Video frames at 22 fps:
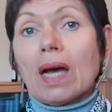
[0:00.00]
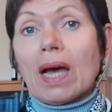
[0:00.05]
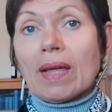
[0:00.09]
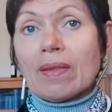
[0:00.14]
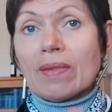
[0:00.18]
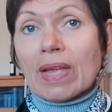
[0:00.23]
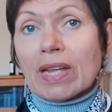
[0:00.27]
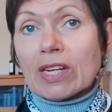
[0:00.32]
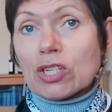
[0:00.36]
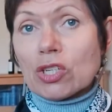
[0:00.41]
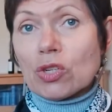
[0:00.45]

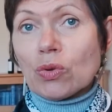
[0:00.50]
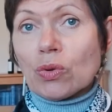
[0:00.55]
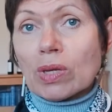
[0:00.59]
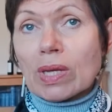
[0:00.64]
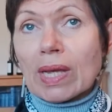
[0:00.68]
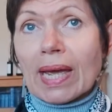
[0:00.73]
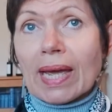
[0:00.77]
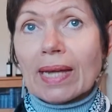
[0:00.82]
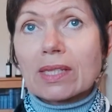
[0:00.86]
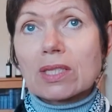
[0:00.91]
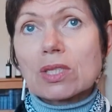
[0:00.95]
And then you
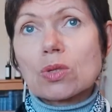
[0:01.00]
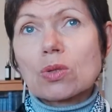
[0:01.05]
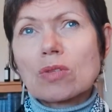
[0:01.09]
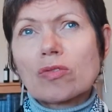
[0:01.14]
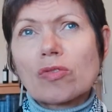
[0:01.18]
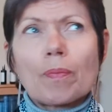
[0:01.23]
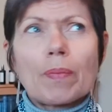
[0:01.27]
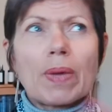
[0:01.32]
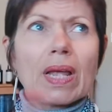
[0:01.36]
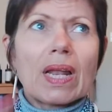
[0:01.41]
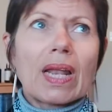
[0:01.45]
get sort
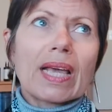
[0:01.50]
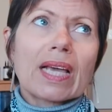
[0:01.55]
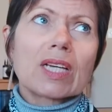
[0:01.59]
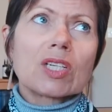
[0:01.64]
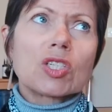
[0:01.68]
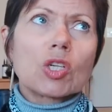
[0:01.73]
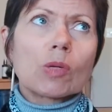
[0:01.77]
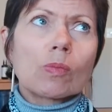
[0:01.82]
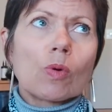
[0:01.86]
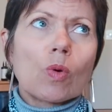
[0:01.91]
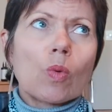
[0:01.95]
of a bit like
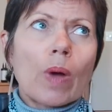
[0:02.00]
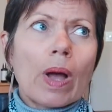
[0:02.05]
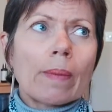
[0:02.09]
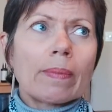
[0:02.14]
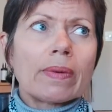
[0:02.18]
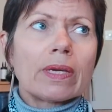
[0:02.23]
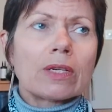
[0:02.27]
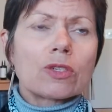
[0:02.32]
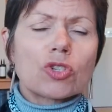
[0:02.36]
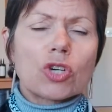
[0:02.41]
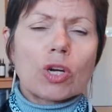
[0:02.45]
a double
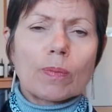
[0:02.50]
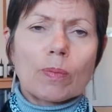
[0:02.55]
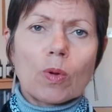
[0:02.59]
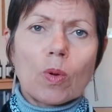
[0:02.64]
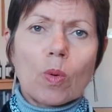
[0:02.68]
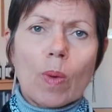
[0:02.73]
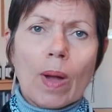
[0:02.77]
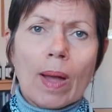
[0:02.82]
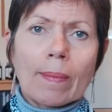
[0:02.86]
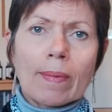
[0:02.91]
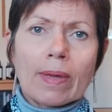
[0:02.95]
whammy, a
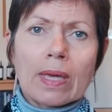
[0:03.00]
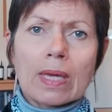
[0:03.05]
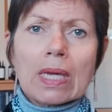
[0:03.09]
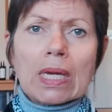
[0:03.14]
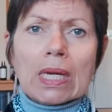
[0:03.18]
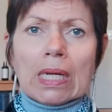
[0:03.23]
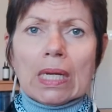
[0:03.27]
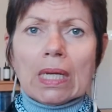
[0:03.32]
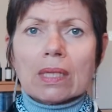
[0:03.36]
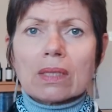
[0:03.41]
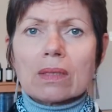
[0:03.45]
triple
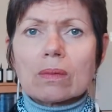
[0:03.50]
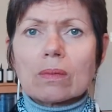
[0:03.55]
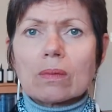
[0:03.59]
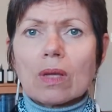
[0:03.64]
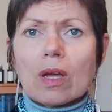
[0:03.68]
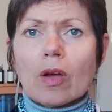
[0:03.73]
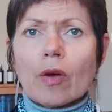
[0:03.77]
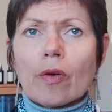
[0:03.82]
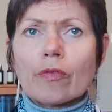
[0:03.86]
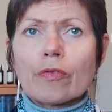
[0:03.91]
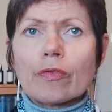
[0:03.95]
whammy
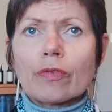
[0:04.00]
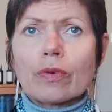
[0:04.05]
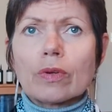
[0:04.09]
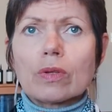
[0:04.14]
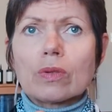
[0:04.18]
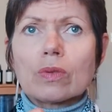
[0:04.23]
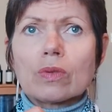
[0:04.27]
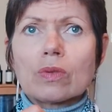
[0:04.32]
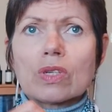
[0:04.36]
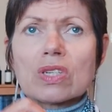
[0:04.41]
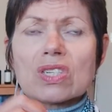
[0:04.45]
of
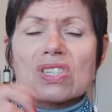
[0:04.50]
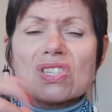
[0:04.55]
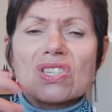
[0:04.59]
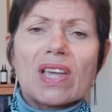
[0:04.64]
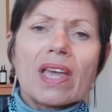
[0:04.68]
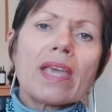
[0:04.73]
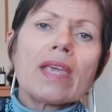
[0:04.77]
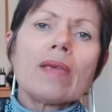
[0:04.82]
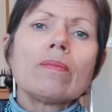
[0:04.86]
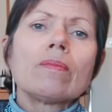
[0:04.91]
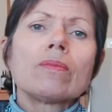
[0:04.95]
the
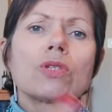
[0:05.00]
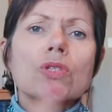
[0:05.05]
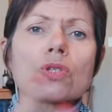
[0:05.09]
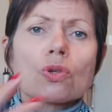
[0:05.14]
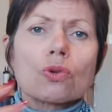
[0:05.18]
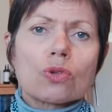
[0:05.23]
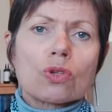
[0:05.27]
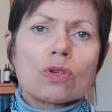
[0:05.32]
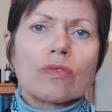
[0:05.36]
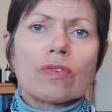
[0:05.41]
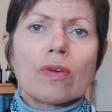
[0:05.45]
same
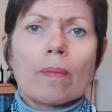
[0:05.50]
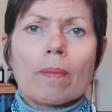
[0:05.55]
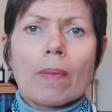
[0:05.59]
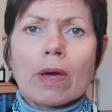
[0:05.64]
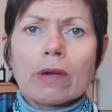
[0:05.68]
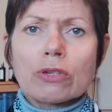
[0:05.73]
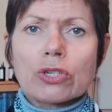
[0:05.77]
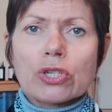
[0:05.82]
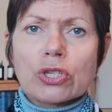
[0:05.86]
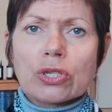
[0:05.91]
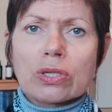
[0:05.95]
sort of
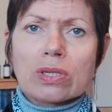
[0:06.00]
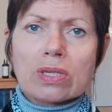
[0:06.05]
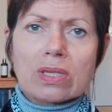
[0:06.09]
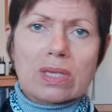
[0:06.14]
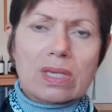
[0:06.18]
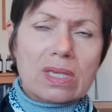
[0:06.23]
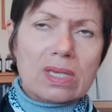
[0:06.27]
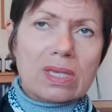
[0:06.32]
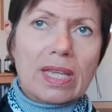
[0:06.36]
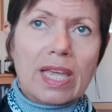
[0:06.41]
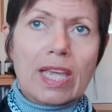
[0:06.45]
emotions,
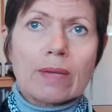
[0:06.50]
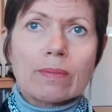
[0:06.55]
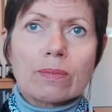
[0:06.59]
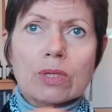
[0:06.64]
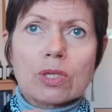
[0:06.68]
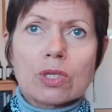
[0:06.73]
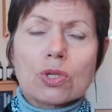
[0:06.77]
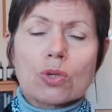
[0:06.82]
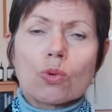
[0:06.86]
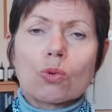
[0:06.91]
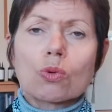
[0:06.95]
the same
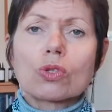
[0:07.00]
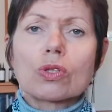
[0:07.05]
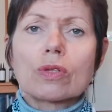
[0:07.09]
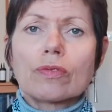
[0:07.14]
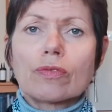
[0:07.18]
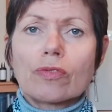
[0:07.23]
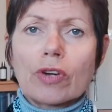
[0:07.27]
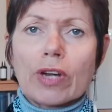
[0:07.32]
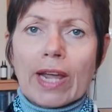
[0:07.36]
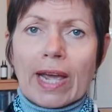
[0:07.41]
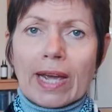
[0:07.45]
sort
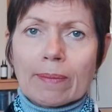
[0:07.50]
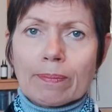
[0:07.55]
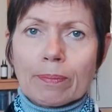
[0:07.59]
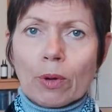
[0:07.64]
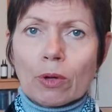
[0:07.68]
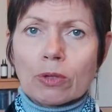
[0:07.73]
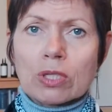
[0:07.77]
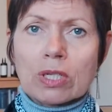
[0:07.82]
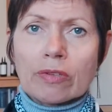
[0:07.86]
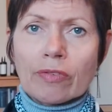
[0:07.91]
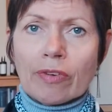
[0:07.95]
of
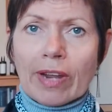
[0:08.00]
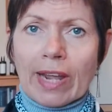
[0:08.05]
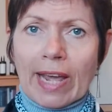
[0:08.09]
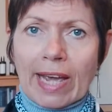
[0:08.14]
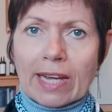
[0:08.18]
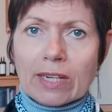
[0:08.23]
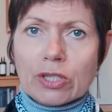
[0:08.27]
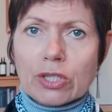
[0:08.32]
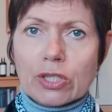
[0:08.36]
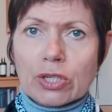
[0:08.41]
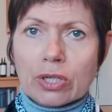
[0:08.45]
body
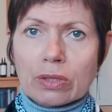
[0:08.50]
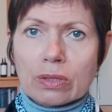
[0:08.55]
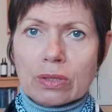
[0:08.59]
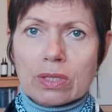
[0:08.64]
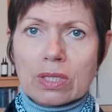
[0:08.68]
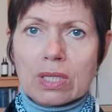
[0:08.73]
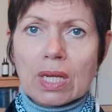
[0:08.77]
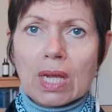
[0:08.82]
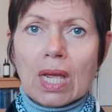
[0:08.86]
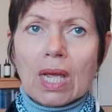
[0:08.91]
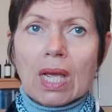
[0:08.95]

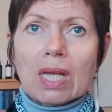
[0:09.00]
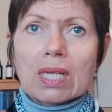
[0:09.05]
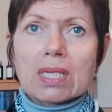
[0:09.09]
reactions.